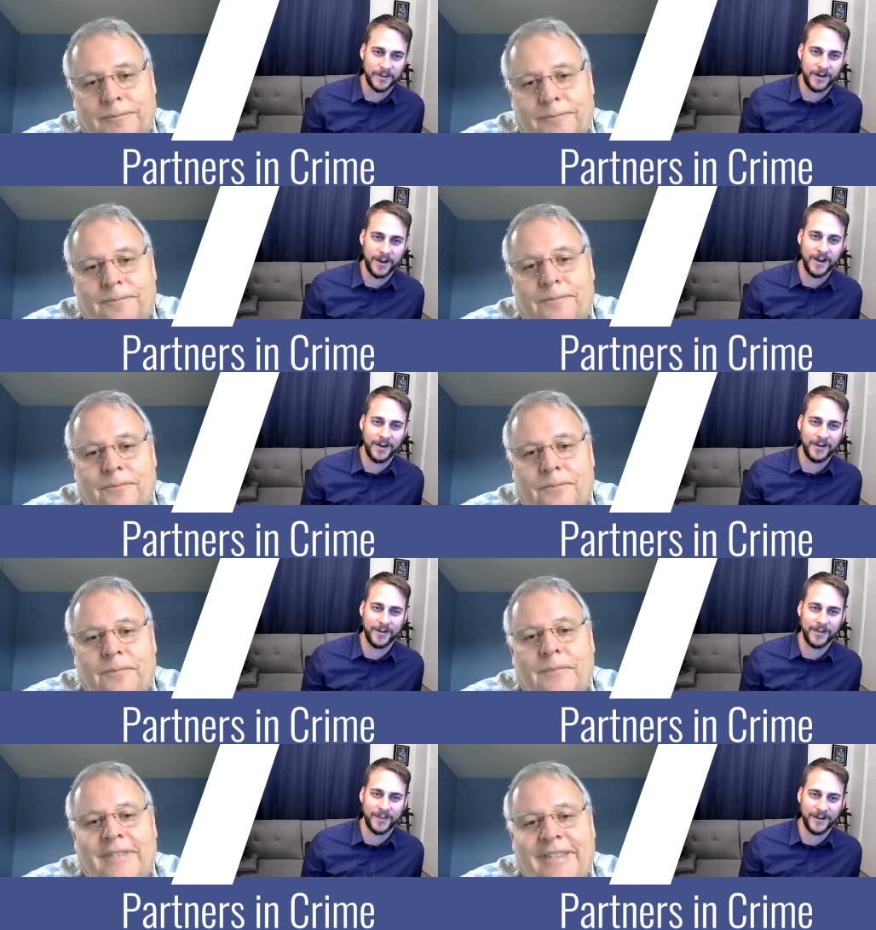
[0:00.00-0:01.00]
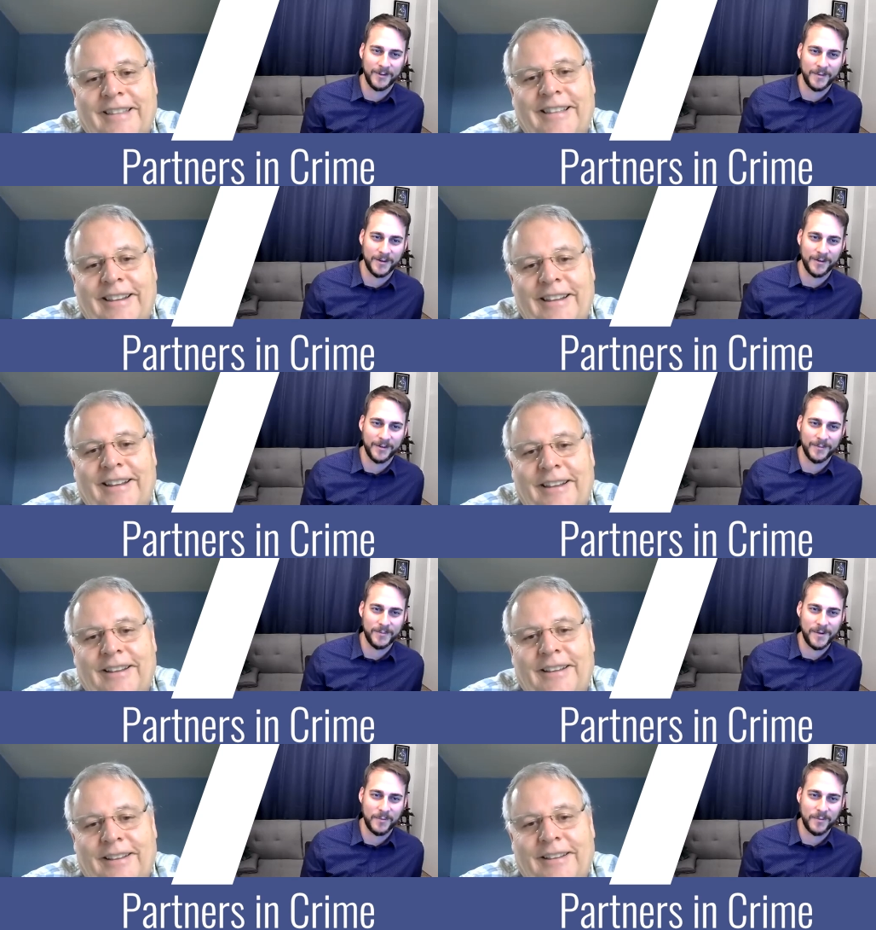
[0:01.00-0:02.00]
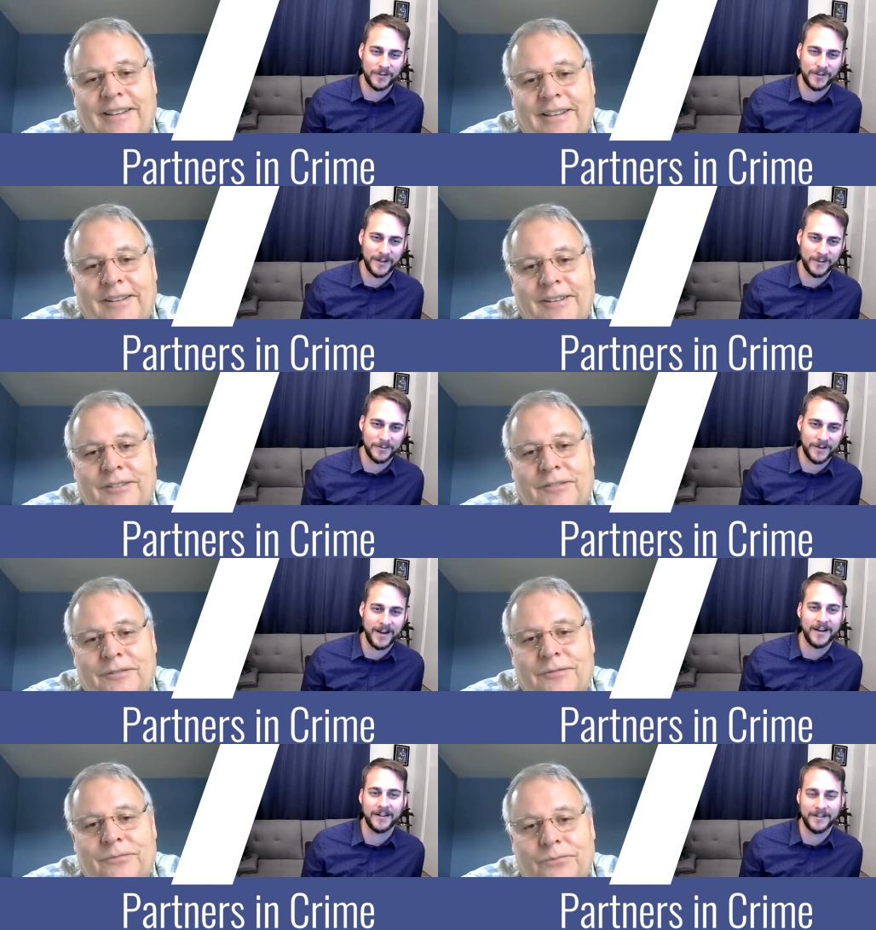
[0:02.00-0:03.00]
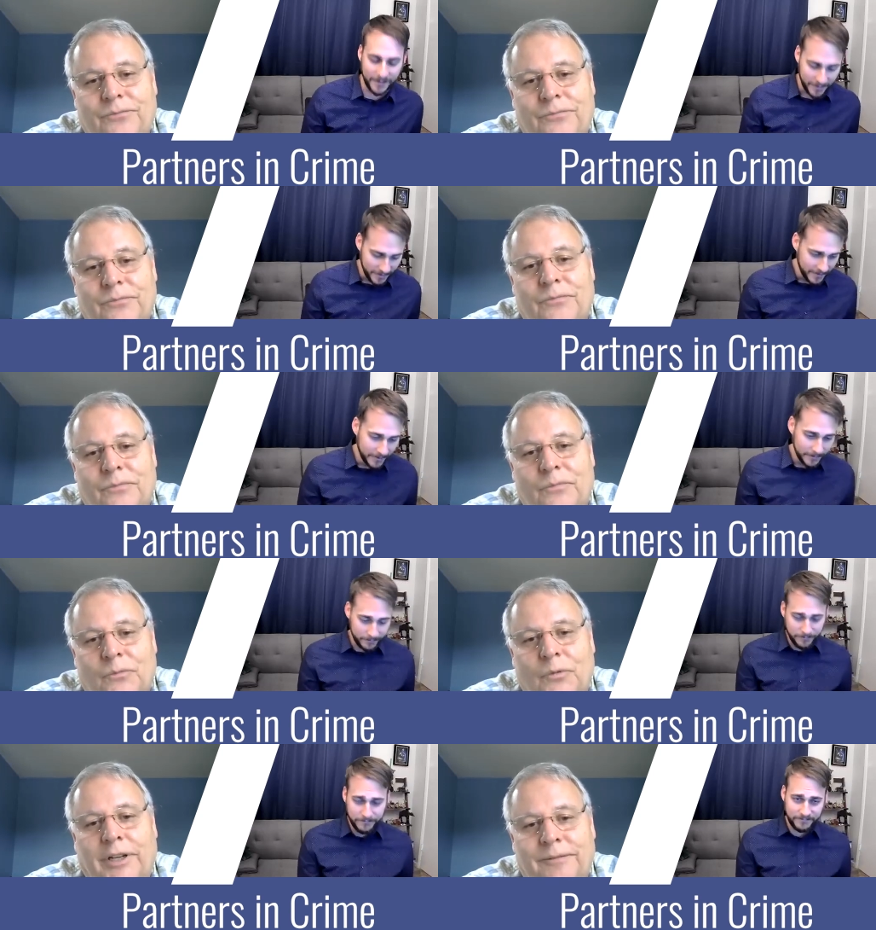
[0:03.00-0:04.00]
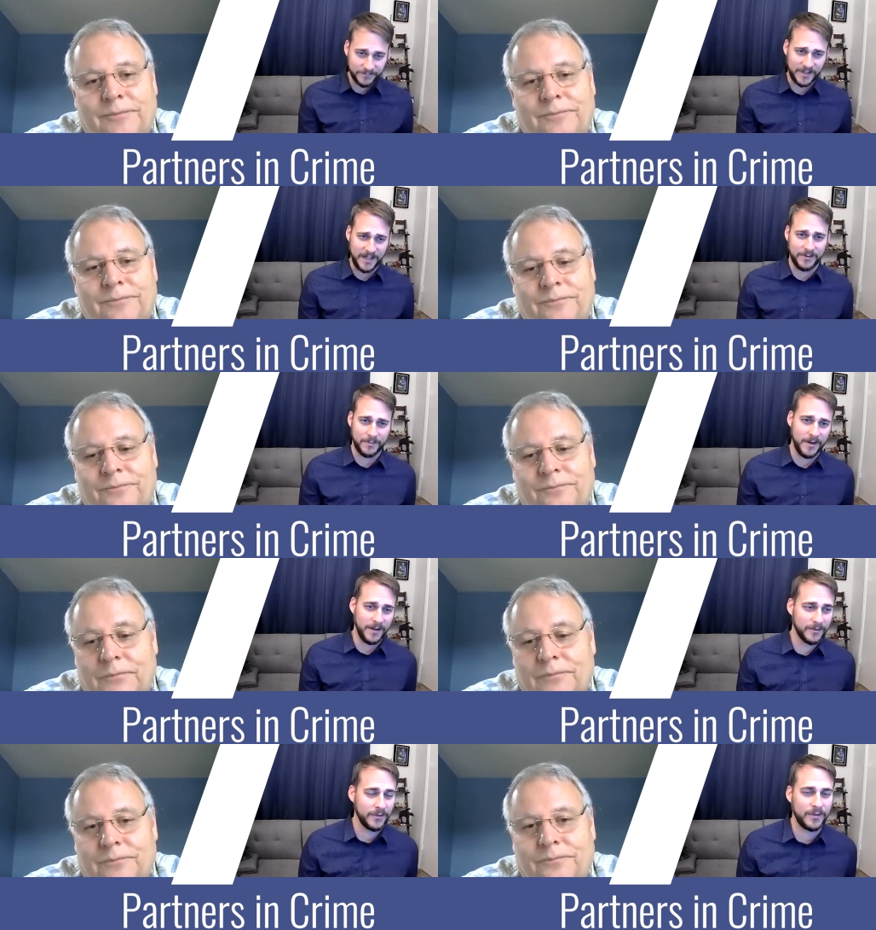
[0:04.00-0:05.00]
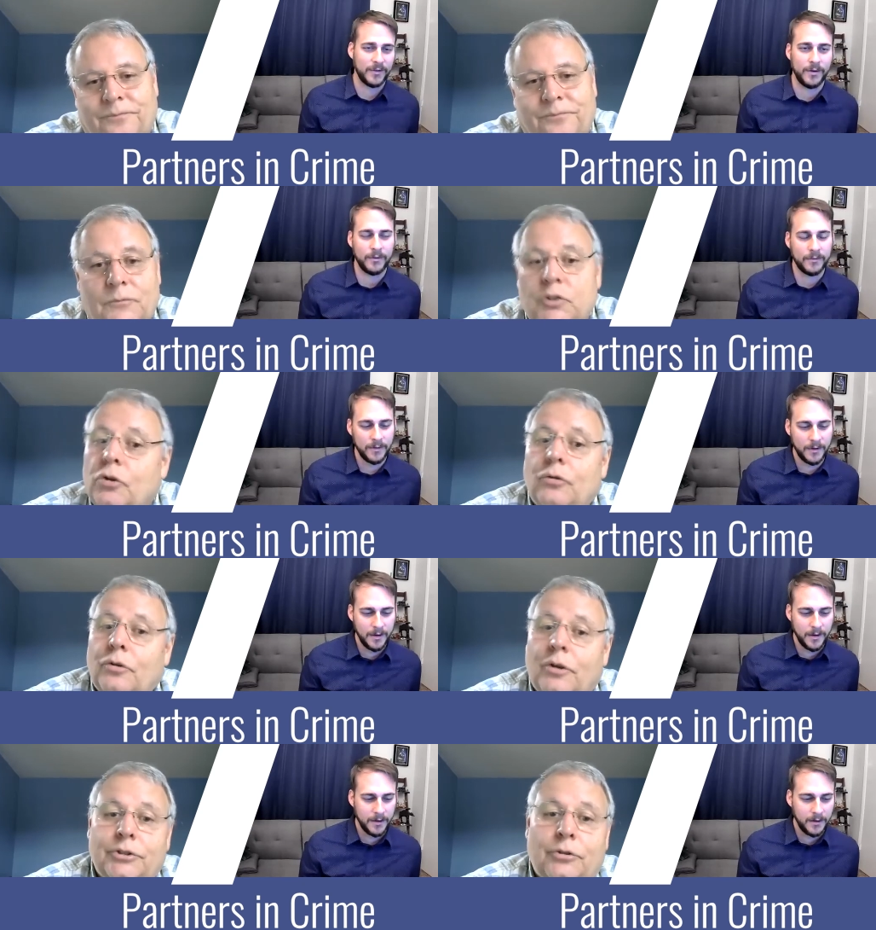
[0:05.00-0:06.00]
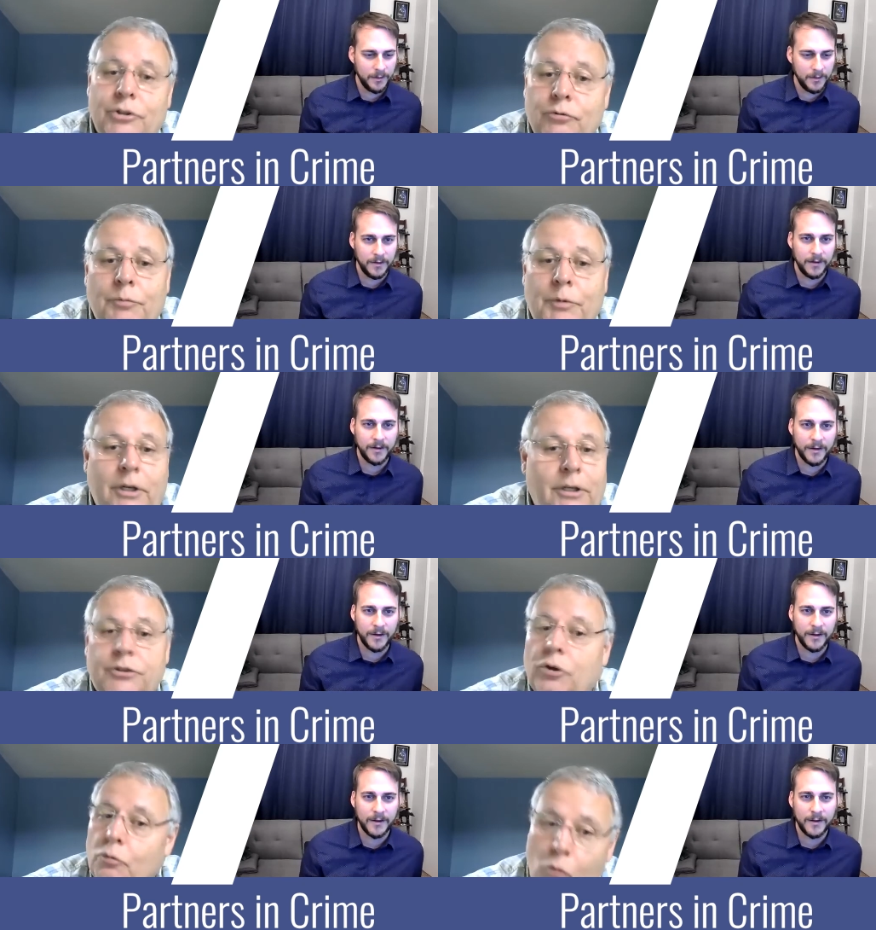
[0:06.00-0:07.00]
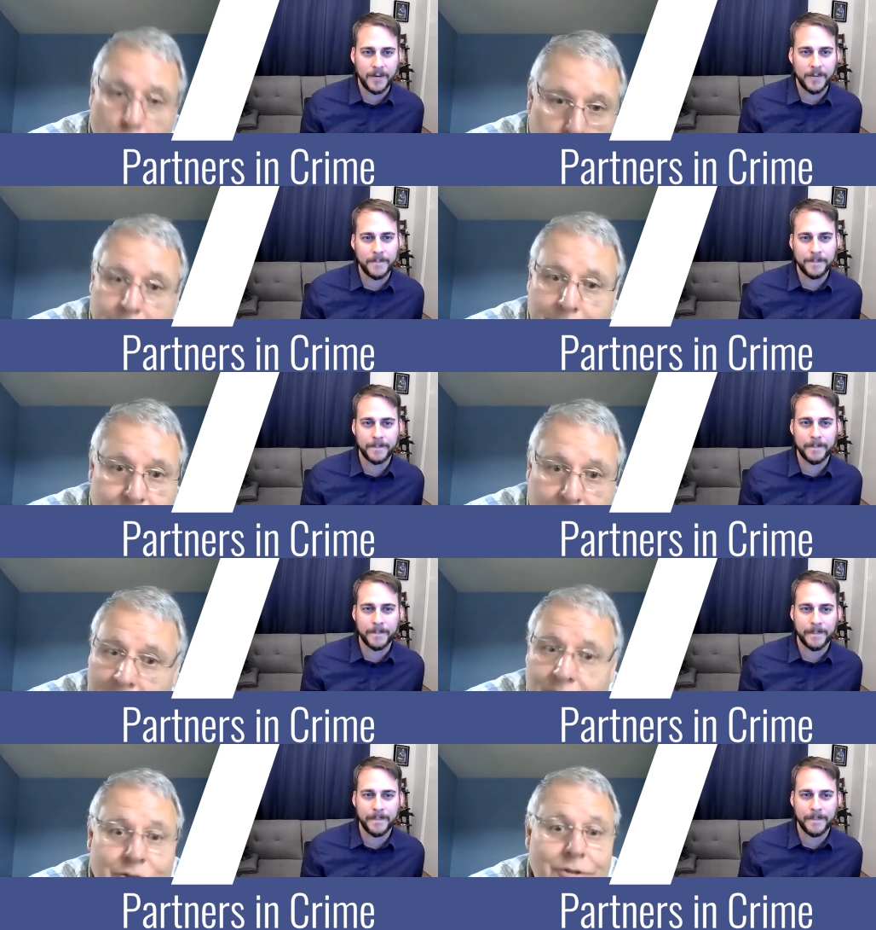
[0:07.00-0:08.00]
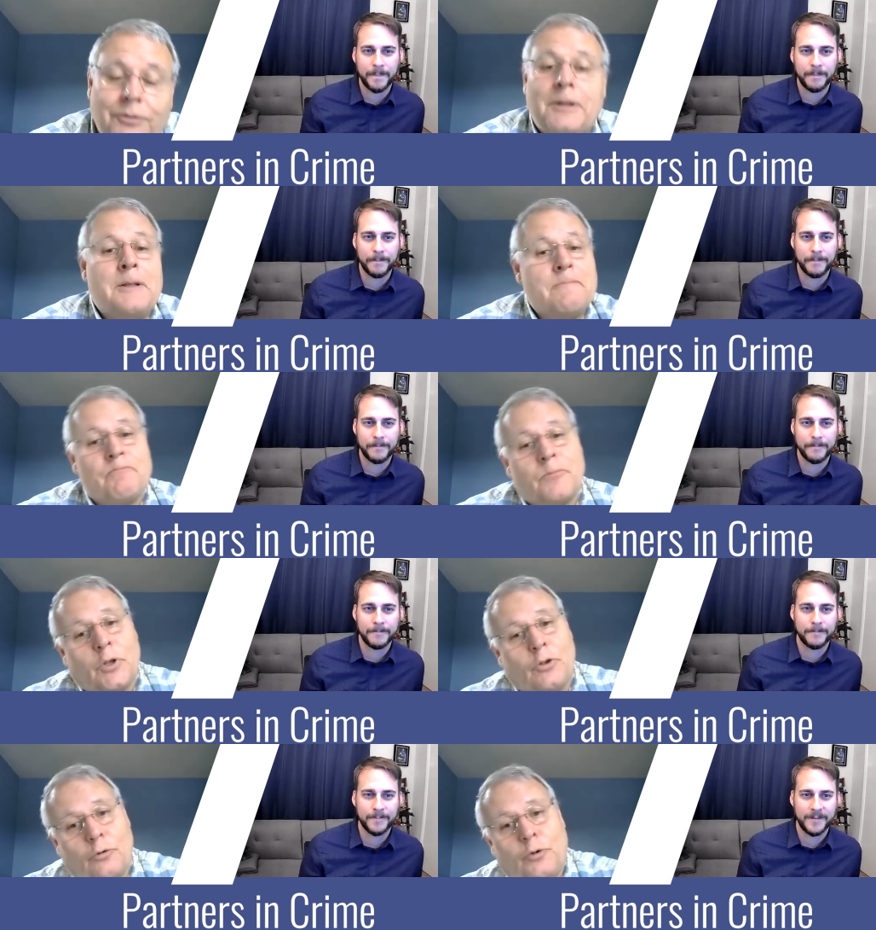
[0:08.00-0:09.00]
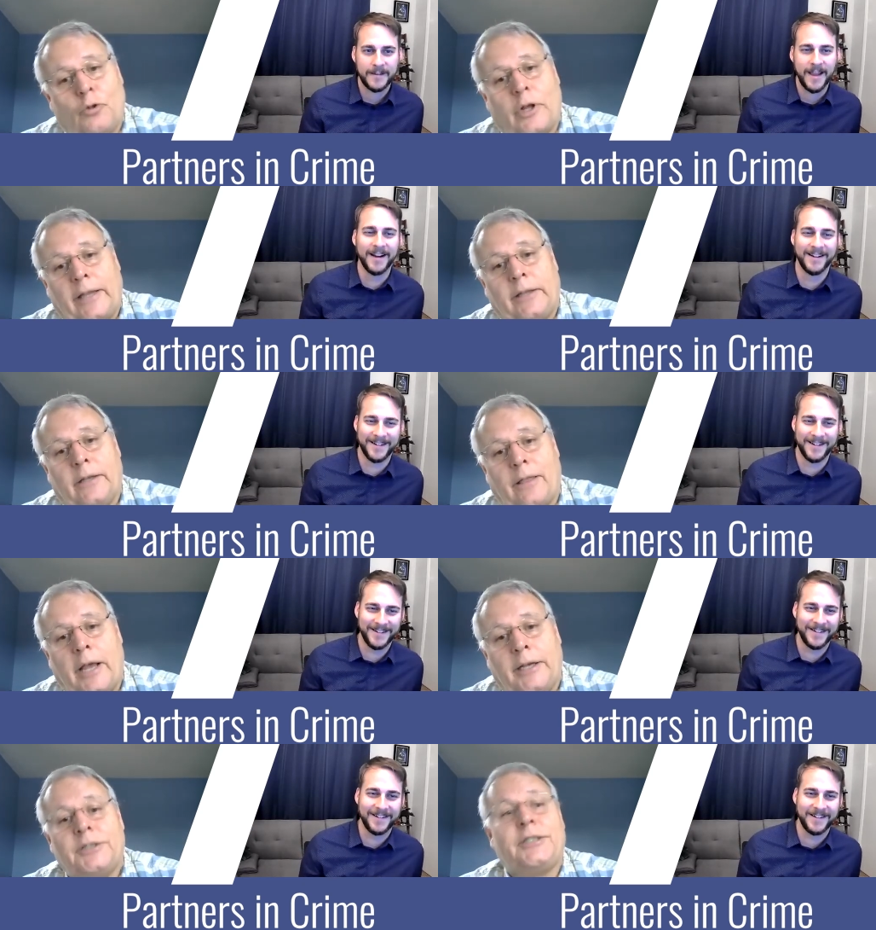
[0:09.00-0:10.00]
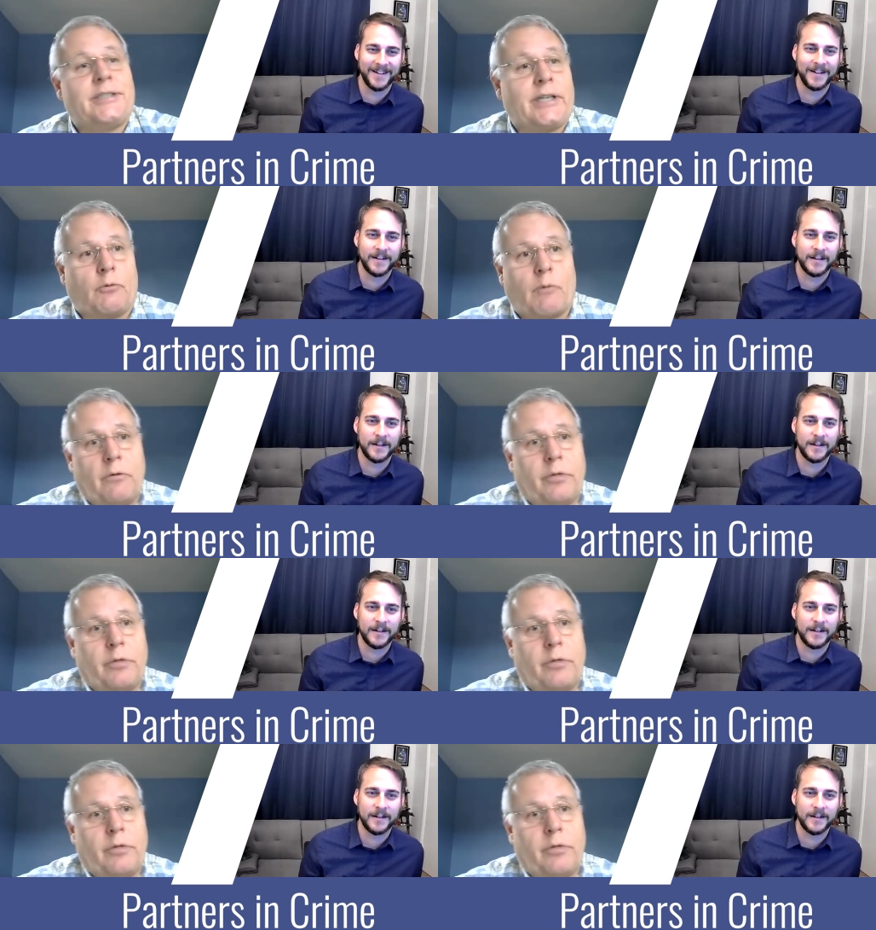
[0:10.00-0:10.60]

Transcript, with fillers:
Speaker 1: a, a good thing to be able to be more sustainable and save some money. So, so,
Speaker 2: so this would be, so more on the education, you know, you look at the alliances that are